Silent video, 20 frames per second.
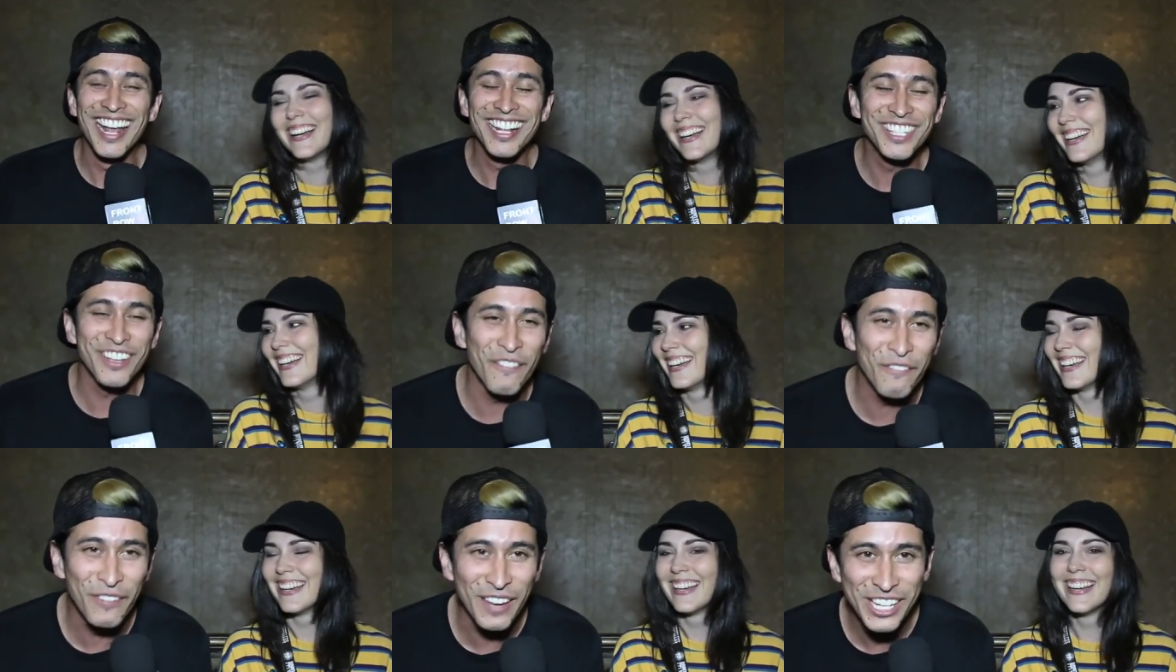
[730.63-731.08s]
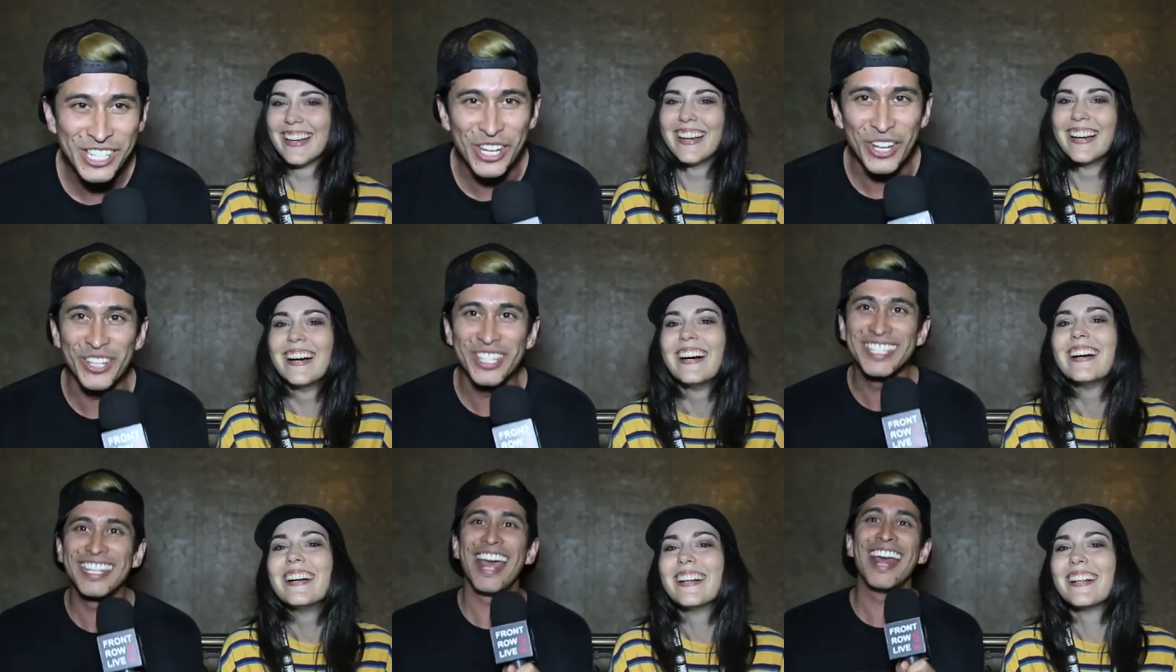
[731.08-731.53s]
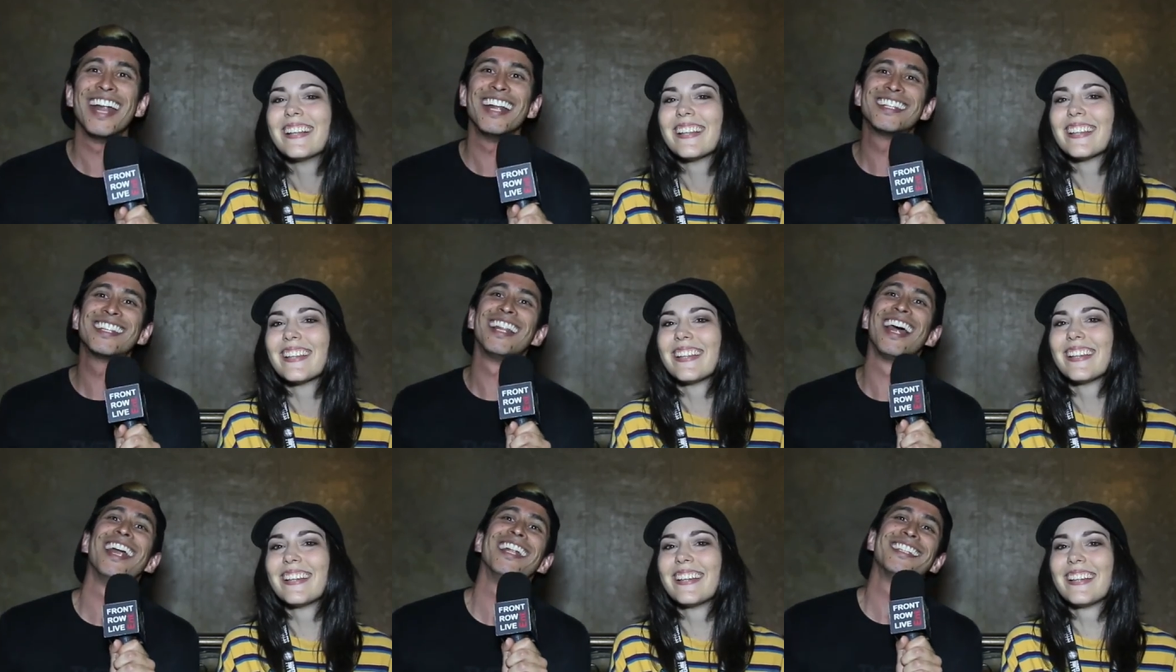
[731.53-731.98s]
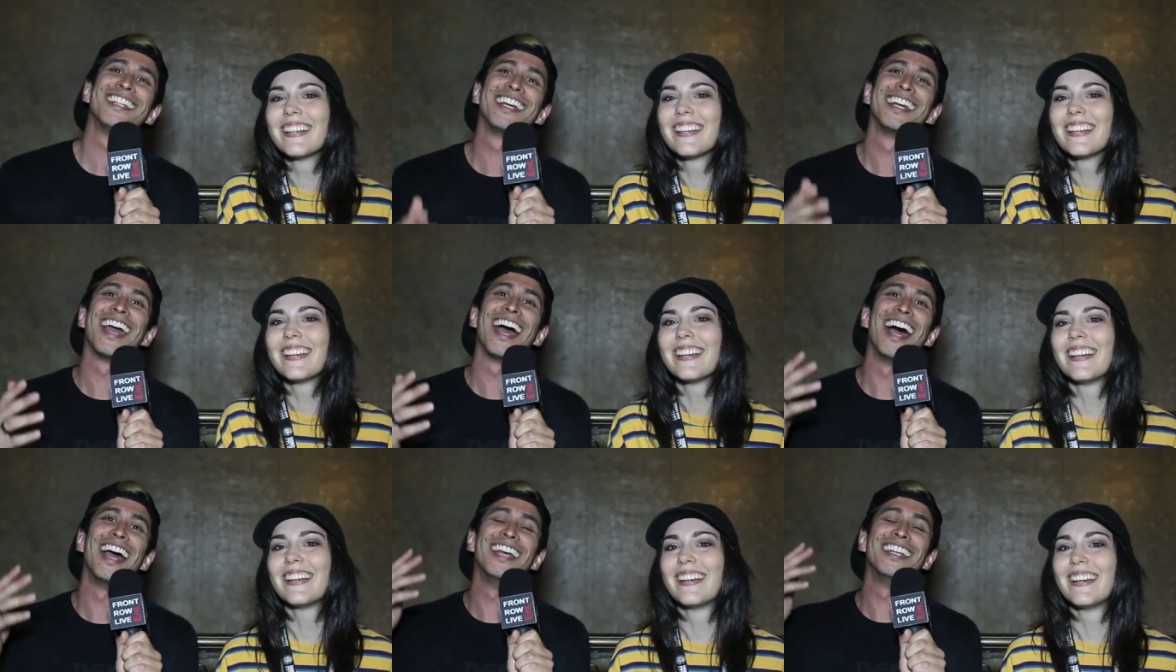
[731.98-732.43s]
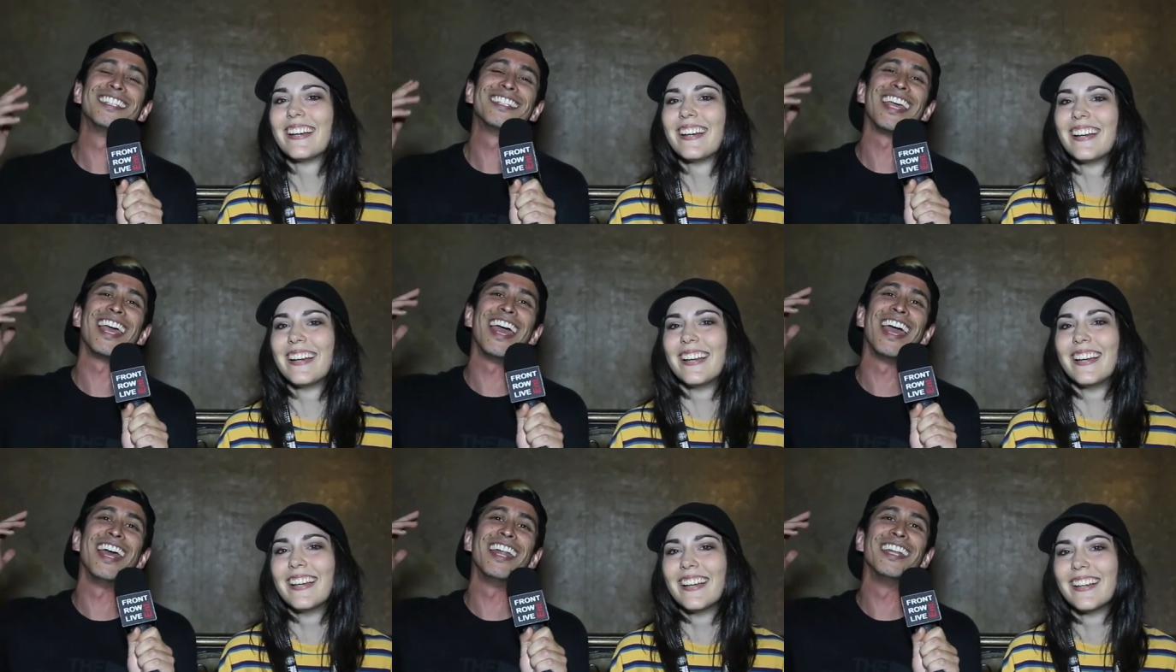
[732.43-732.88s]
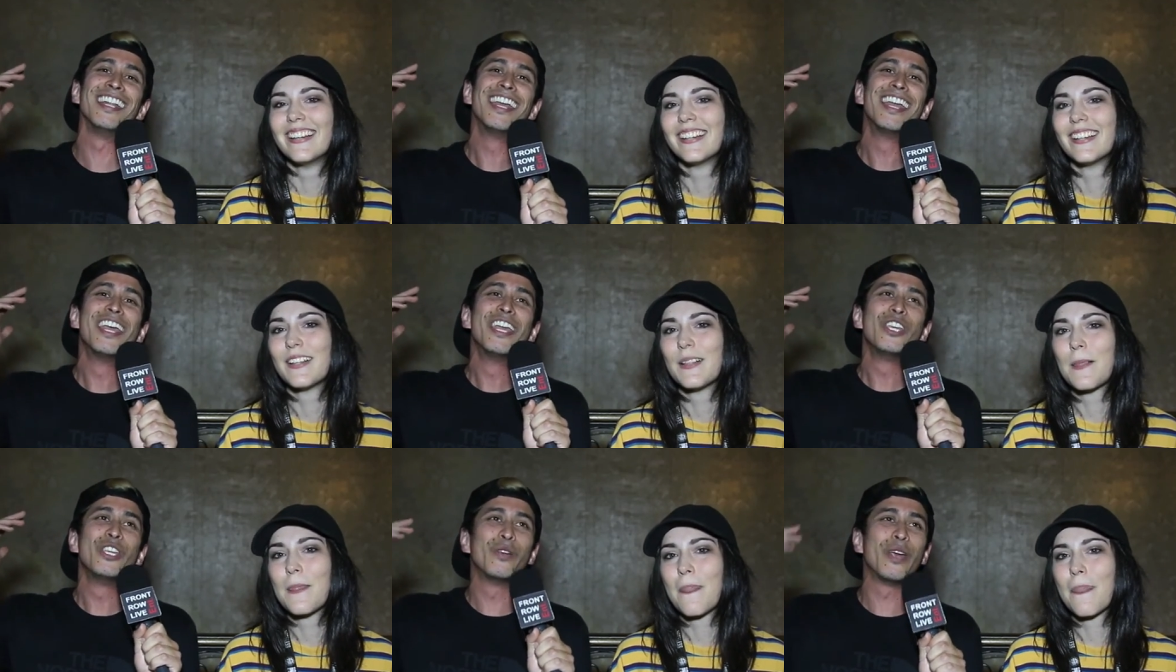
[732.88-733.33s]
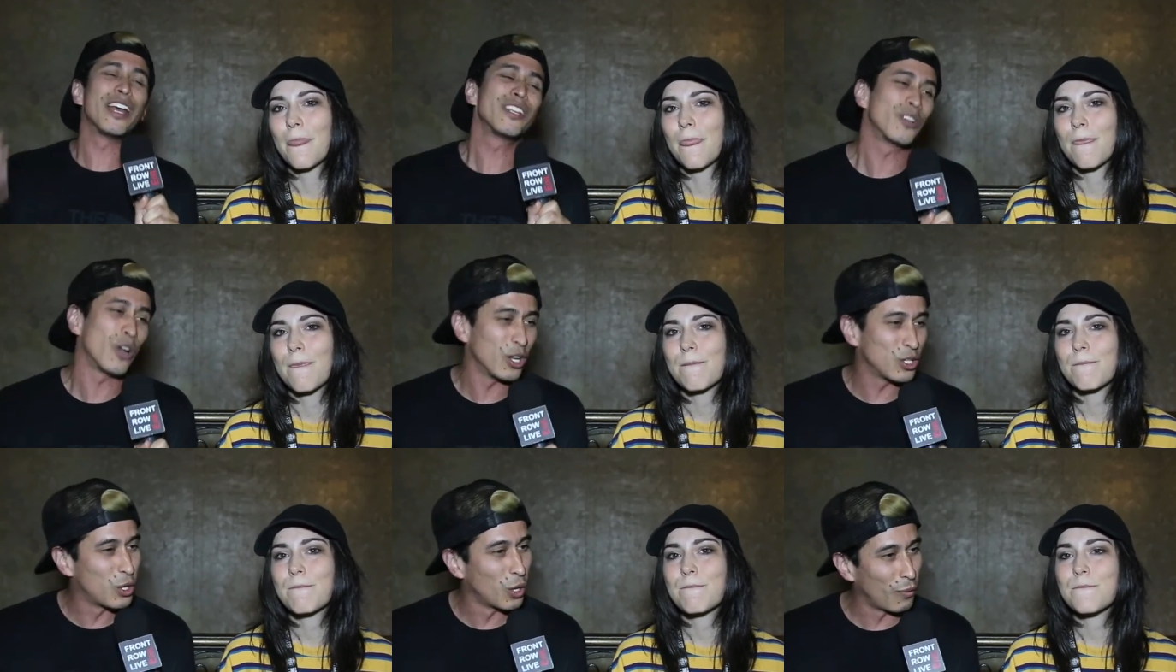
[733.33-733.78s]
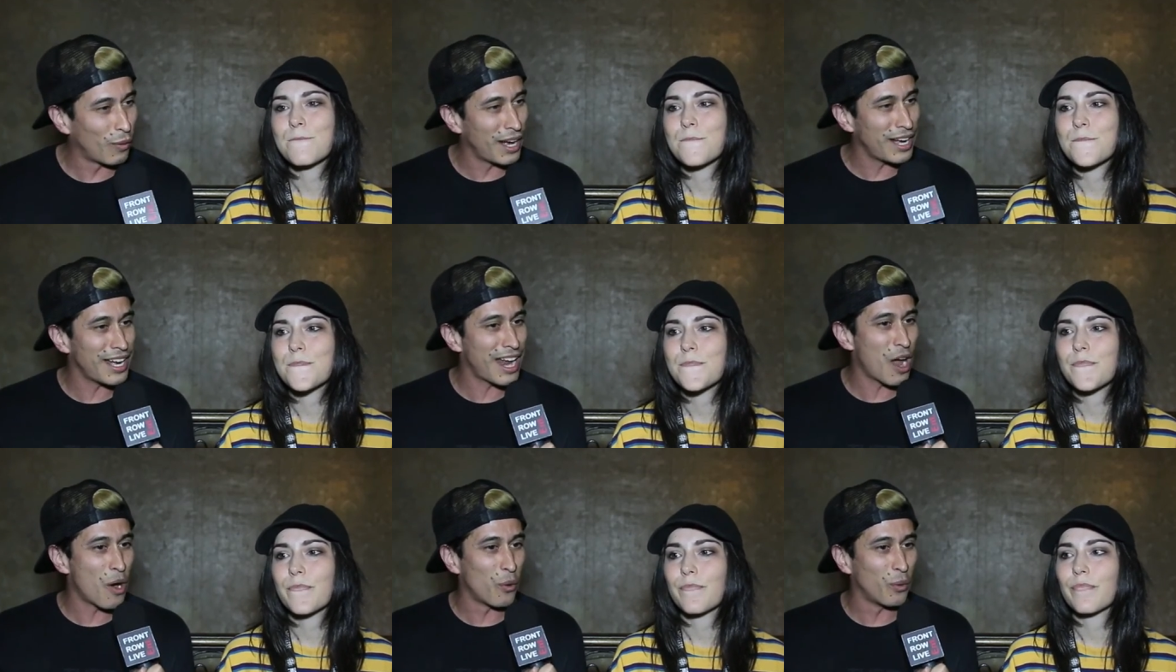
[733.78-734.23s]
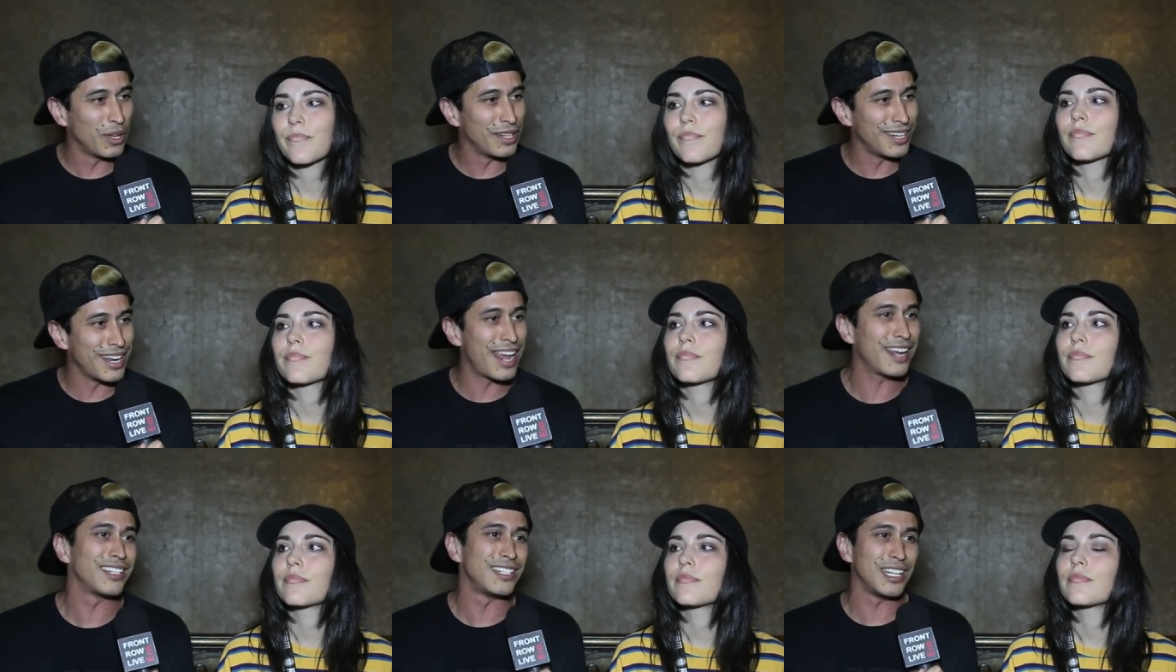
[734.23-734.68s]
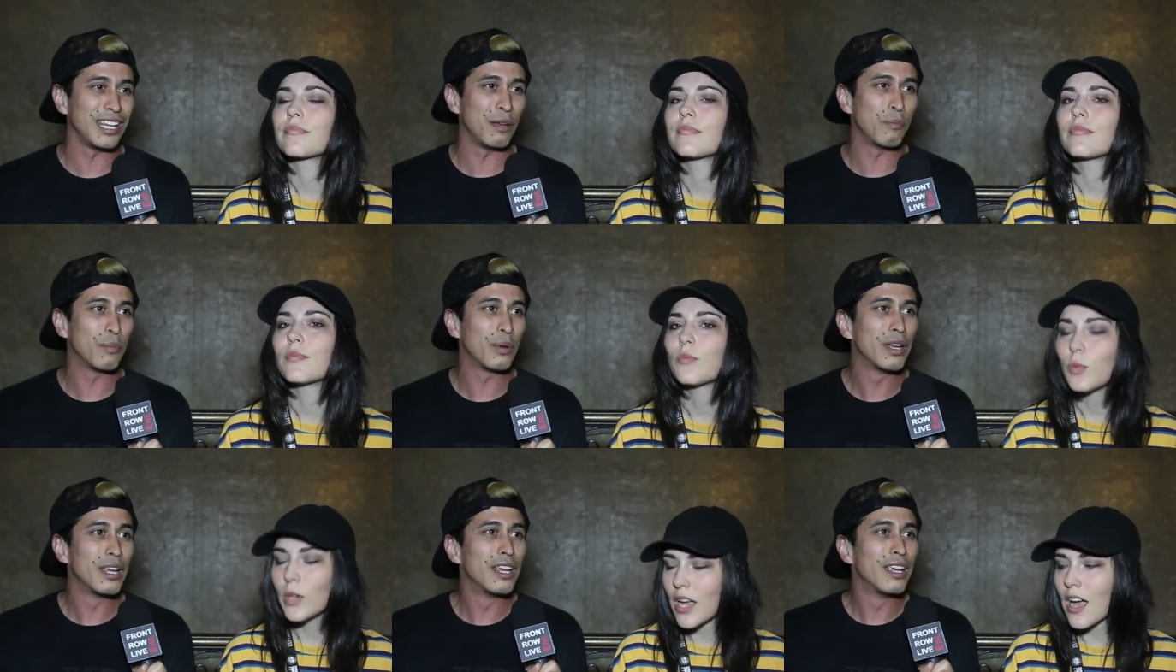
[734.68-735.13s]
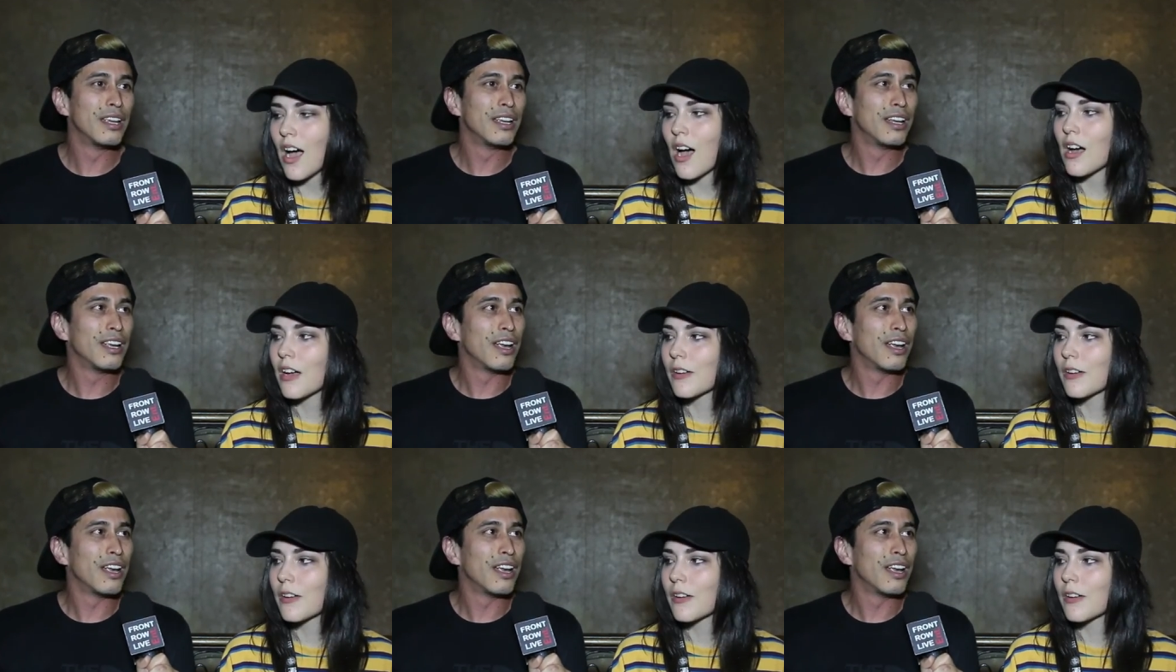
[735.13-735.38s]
Speaker 1: It's official. Stand Atlantic guys, and you guys are on tour right now with Neck Deep. We are.